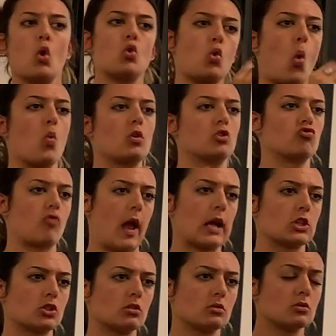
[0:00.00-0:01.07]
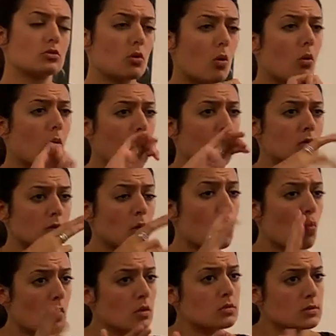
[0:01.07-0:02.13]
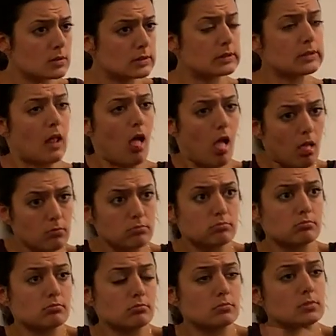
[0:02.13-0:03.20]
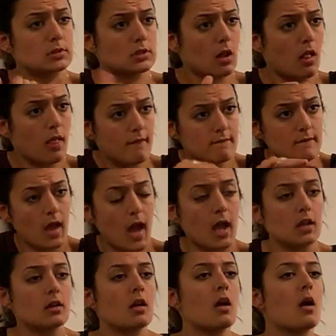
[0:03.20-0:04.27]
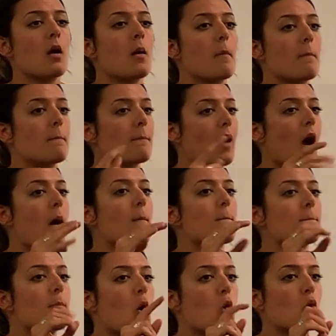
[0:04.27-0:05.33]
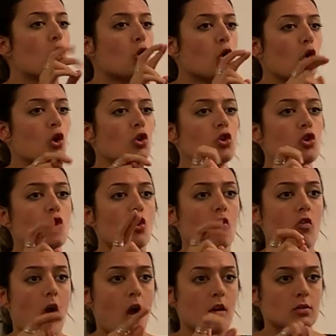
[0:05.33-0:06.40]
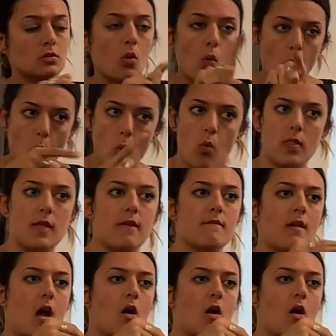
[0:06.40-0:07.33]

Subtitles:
effects. Acetylcholine will have effects, but motor neurons are only found in skeletal muscle. They are not found anywhere else.